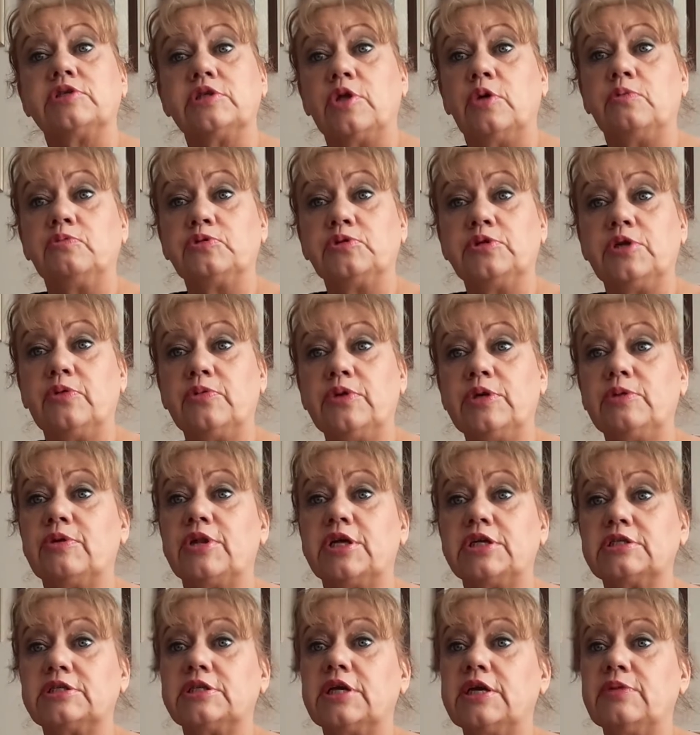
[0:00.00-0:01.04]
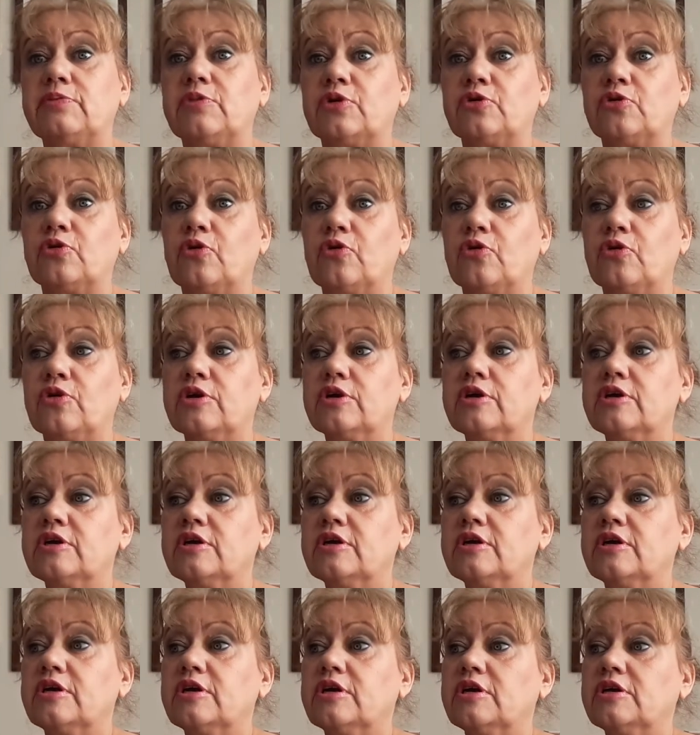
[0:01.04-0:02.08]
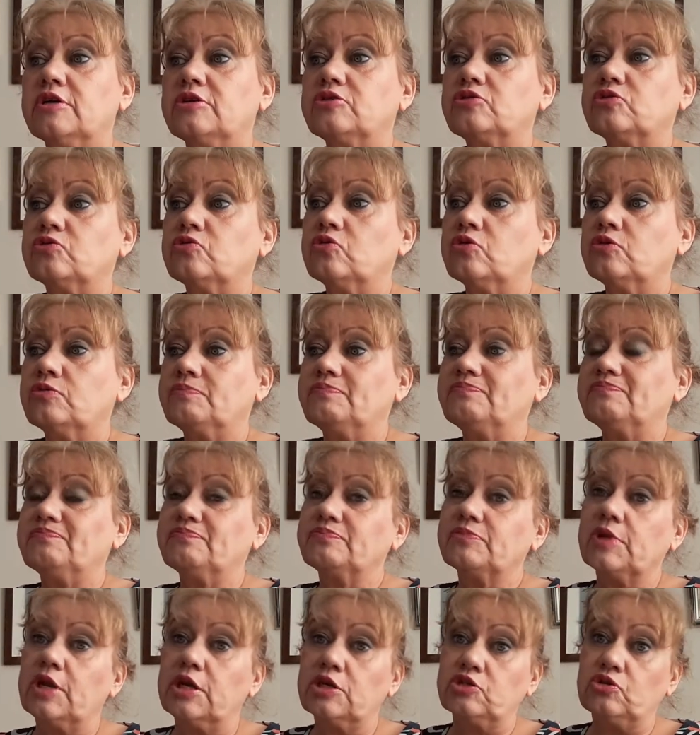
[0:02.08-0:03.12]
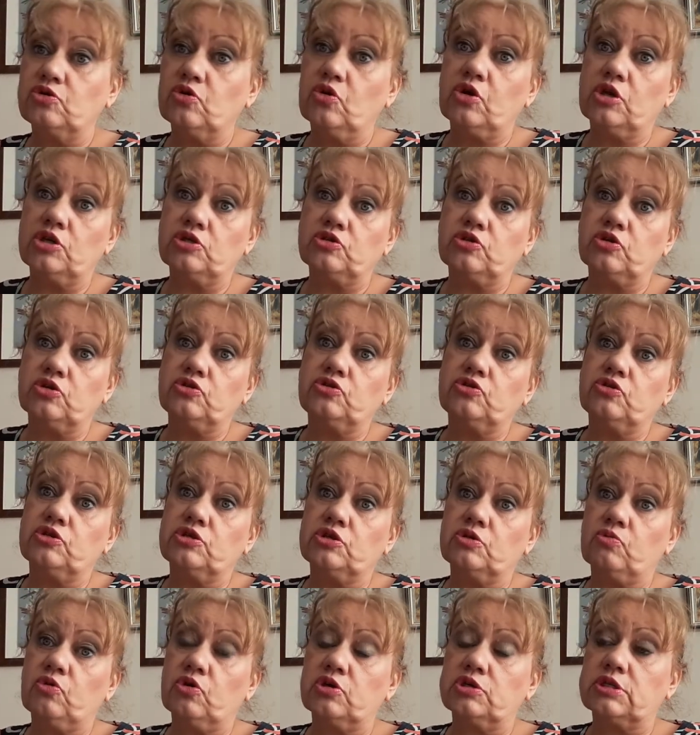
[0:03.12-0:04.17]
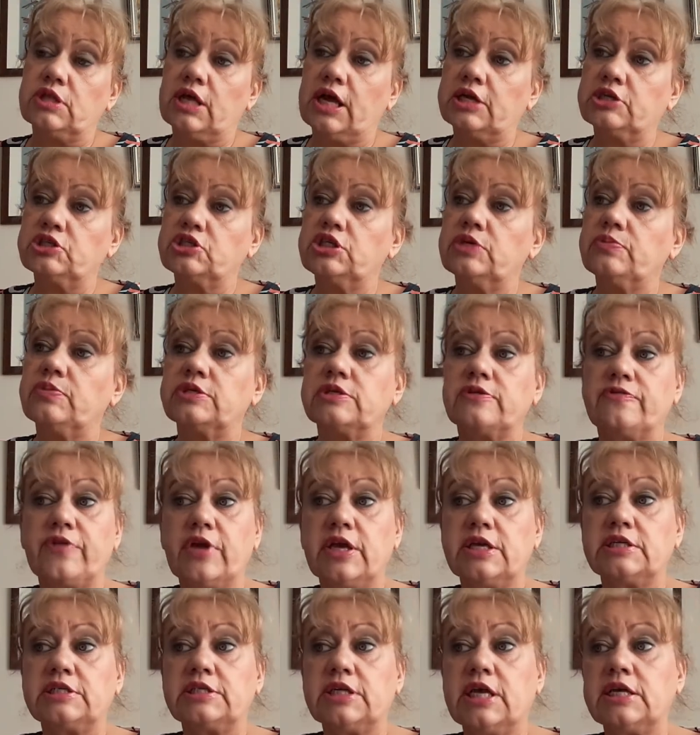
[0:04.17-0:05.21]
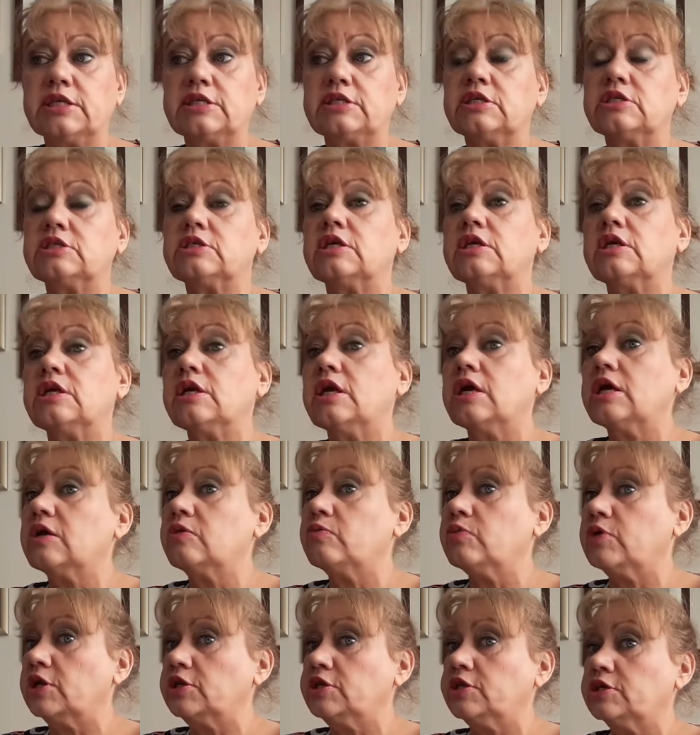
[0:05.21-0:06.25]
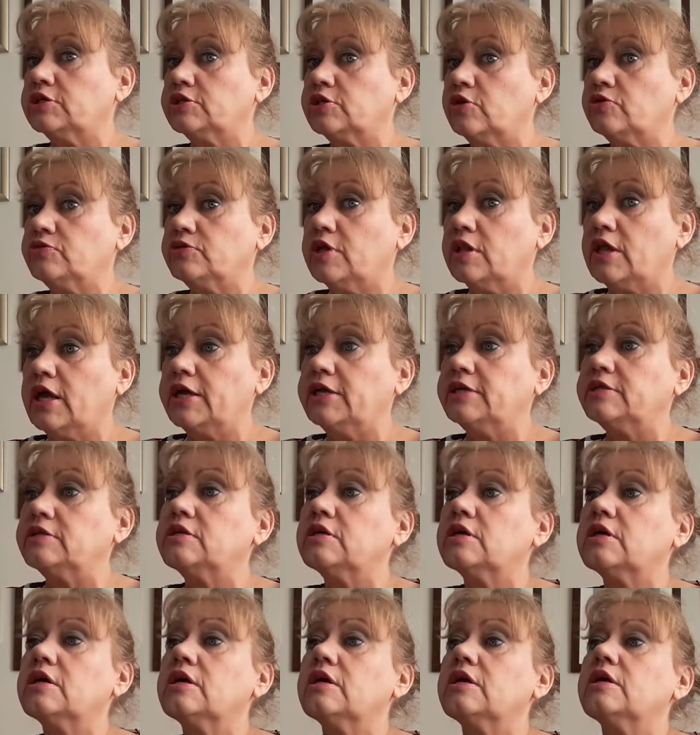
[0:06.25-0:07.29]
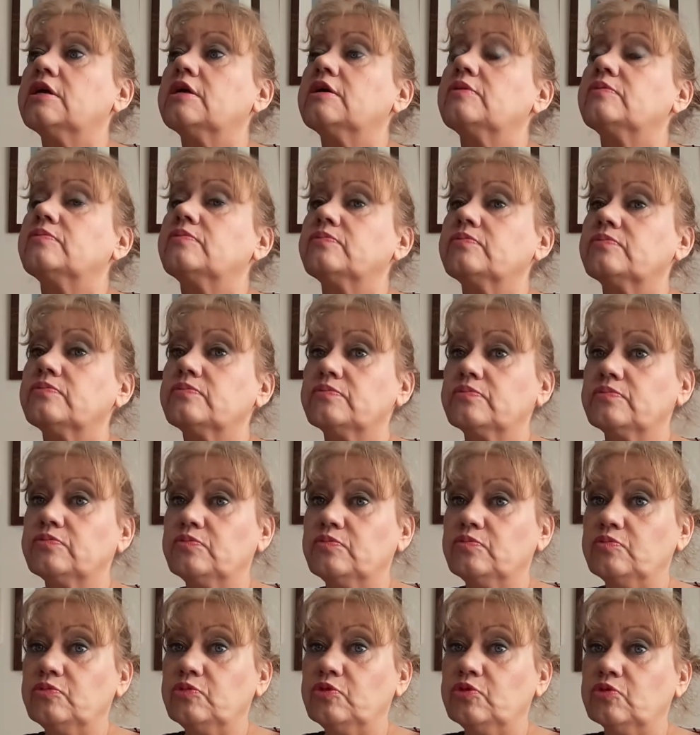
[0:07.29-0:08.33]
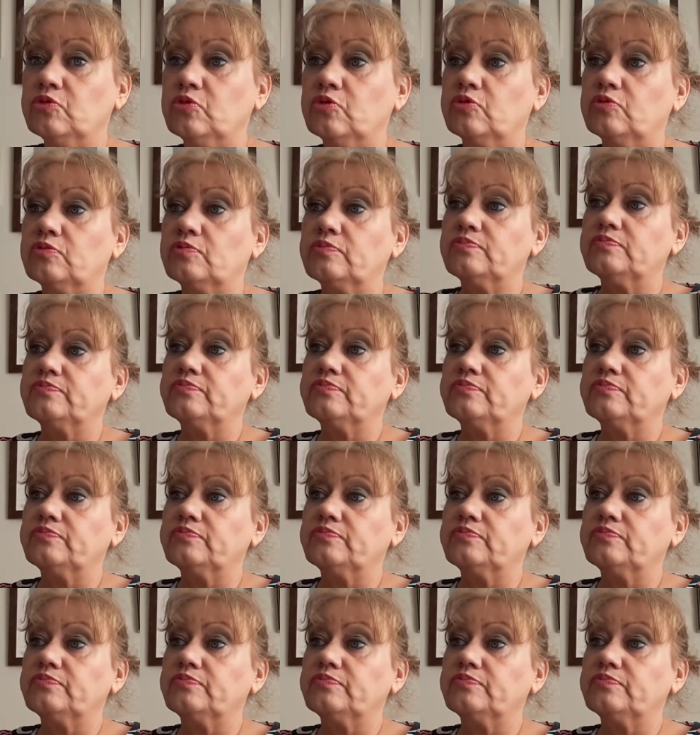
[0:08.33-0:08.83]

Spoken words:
the lumps went away. Well, this time they're not. So it's not as good news as it was last year, but as the vet said to us, we're a year down the line, you know,